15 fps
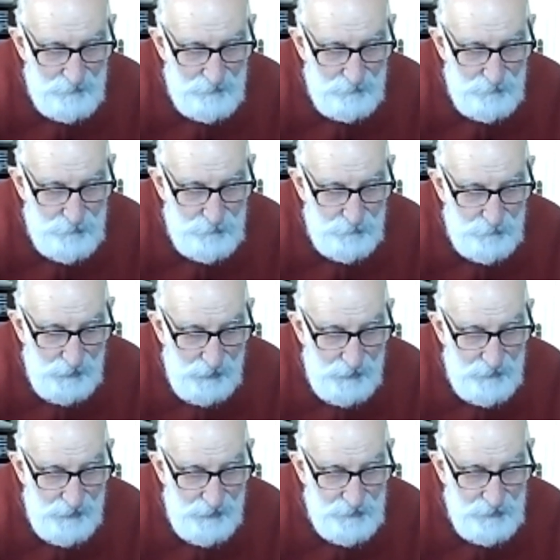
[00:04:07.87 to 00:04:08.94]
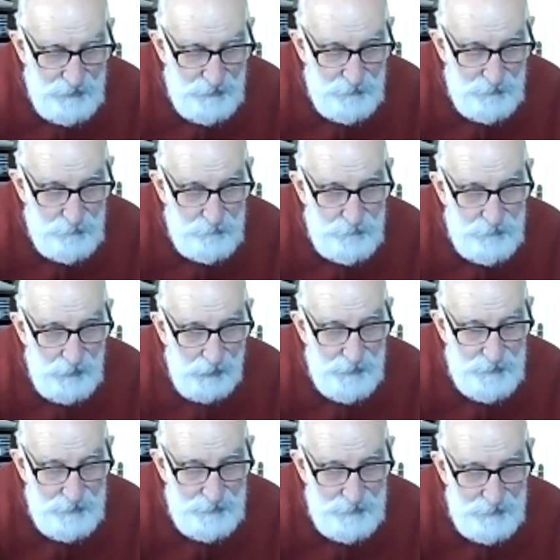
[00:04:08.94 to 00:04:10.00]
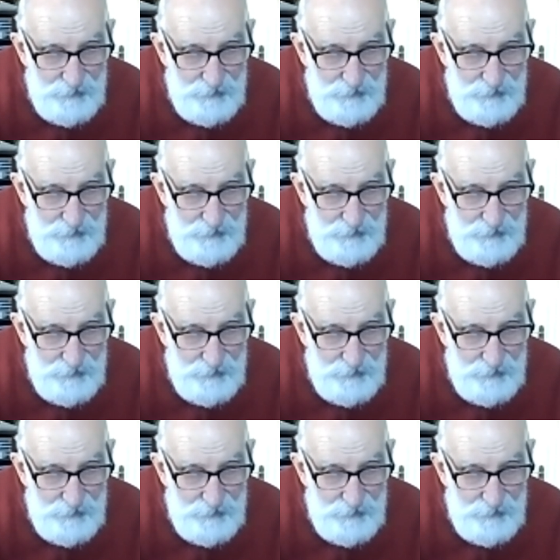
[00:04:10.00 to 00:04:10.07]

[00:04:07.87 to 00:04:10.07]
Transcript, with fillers: not sure that I actually do write it.